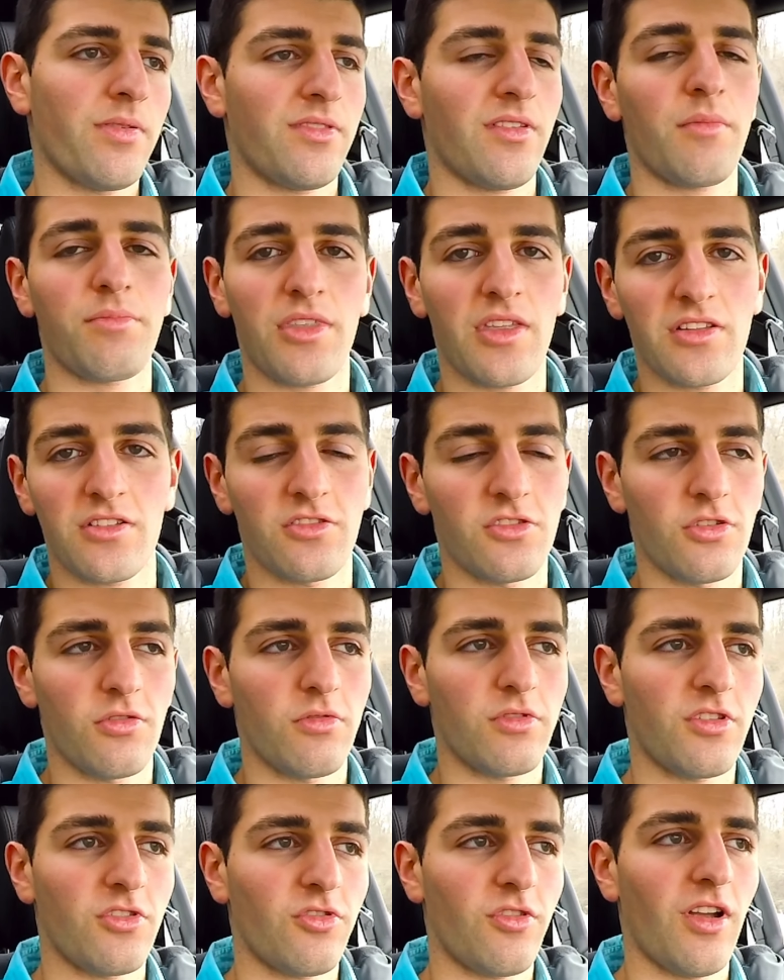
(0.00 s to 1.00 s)
something to do
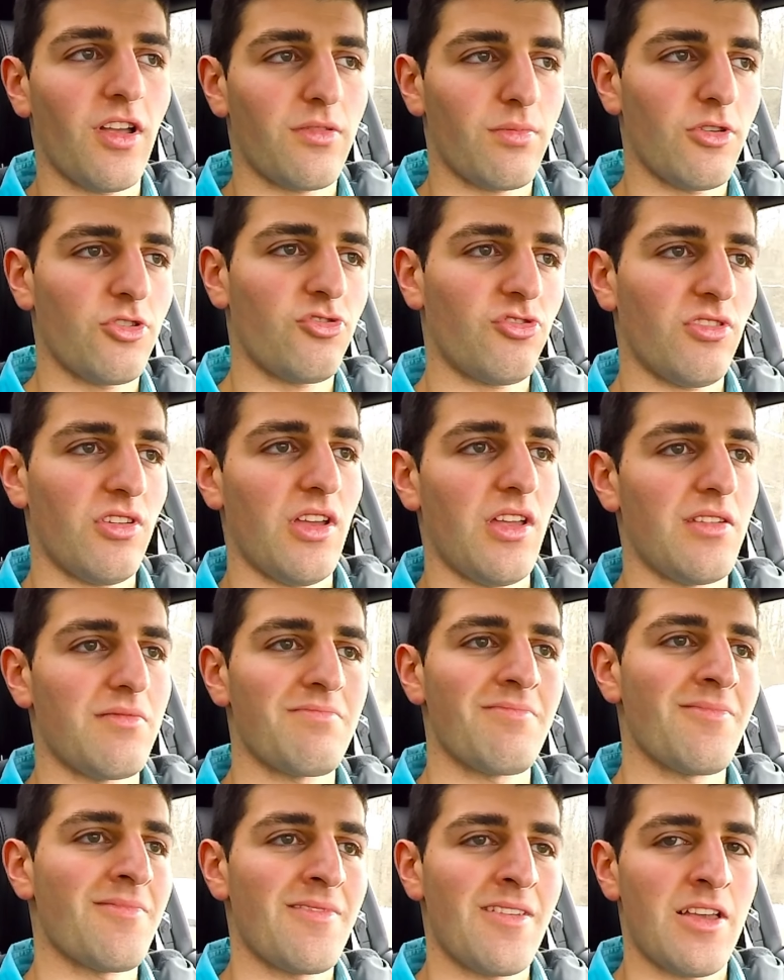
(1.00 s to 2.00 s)
with the transmission,
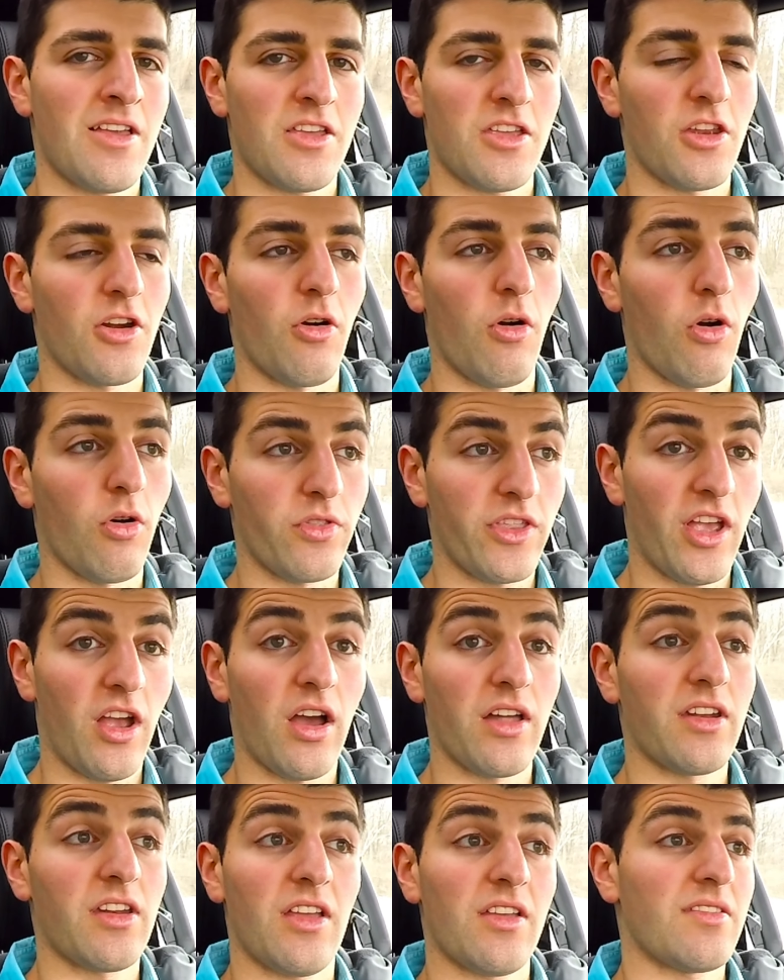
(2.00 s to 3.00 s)
and only
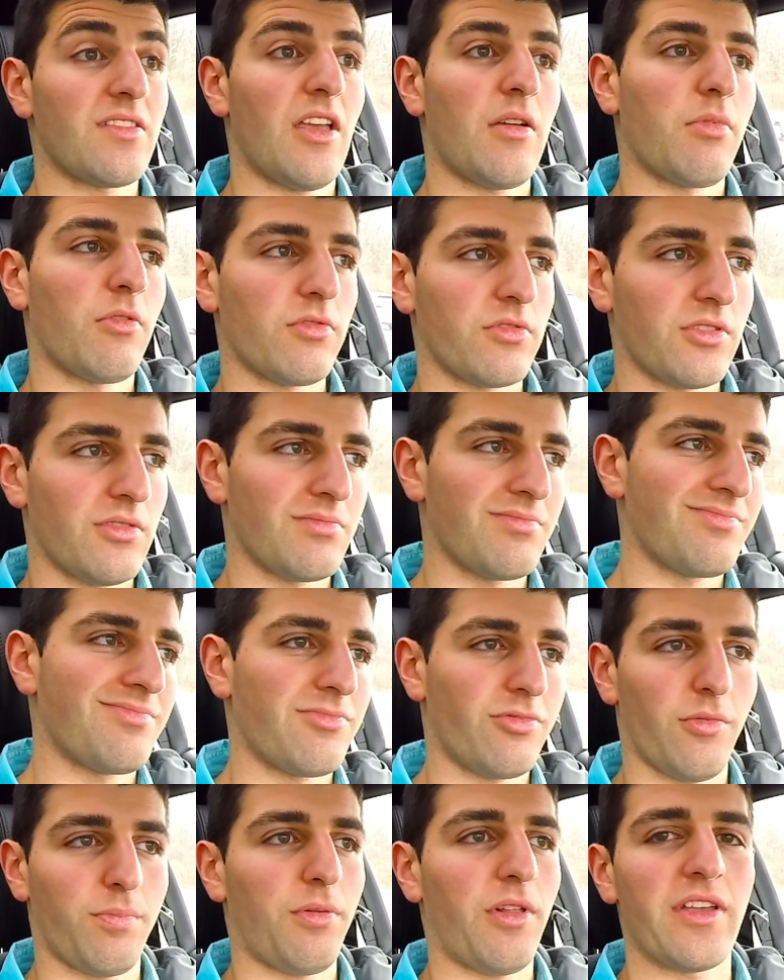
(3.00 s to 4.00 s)
Hyundai is able to
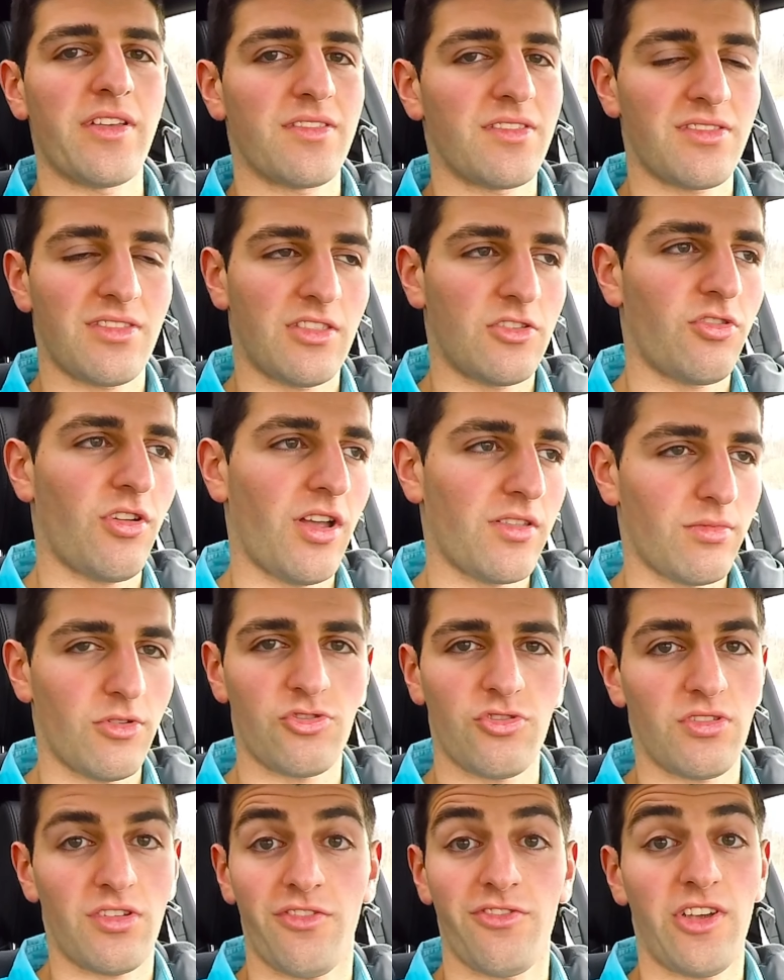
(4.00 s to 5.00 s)
replace the
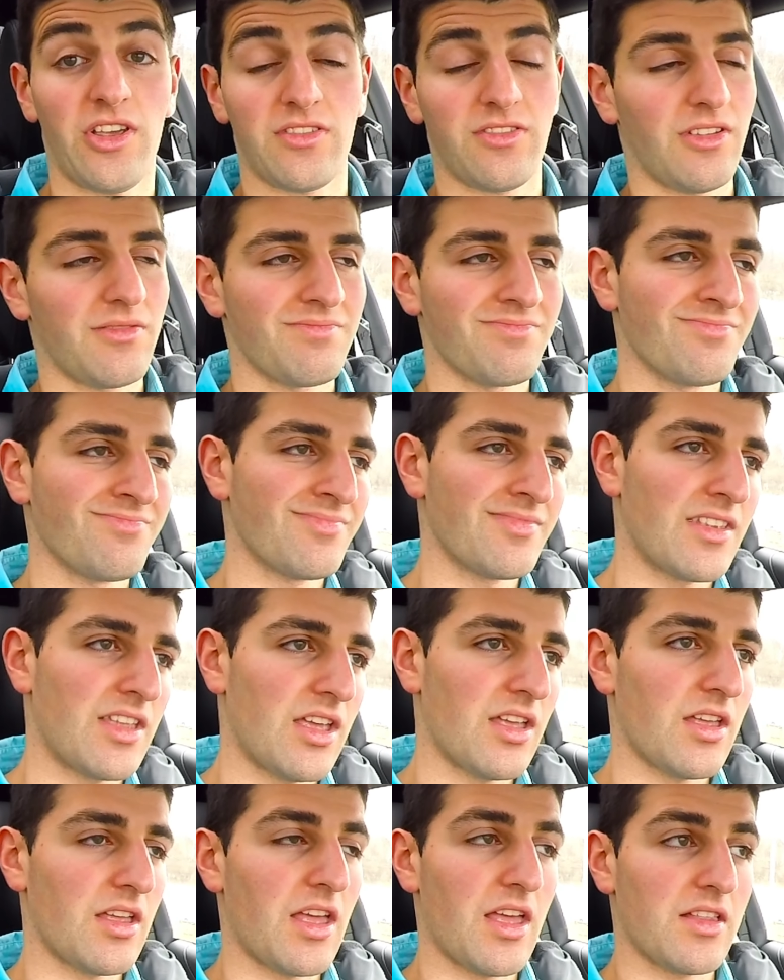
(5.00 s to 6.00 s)
transmission to fix
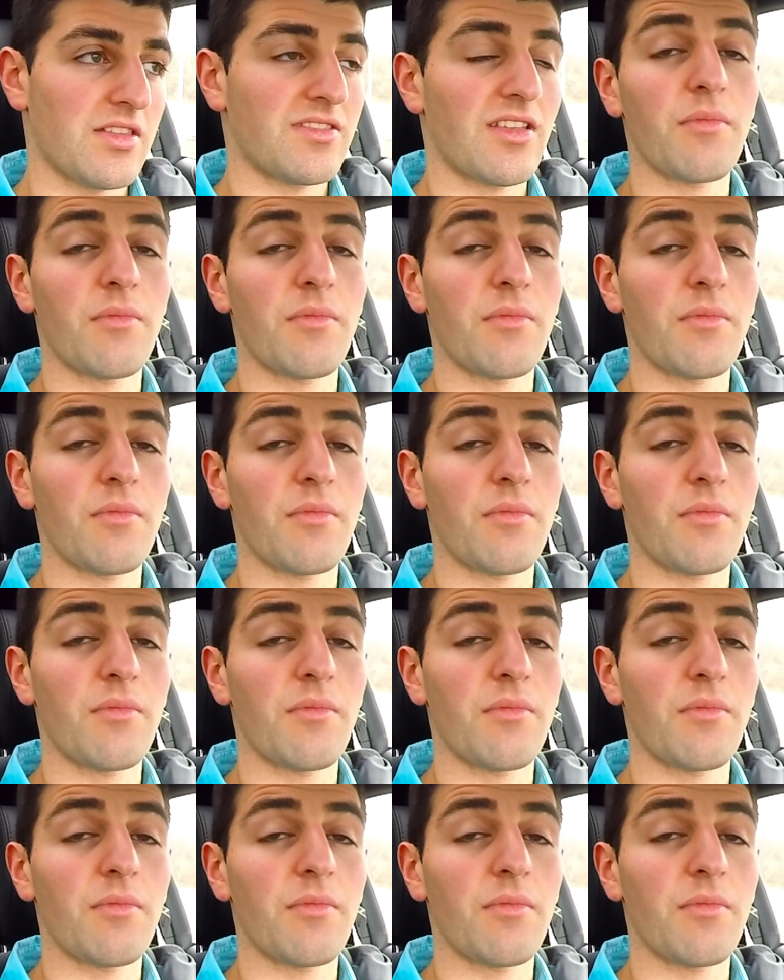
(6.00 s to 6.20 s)
it.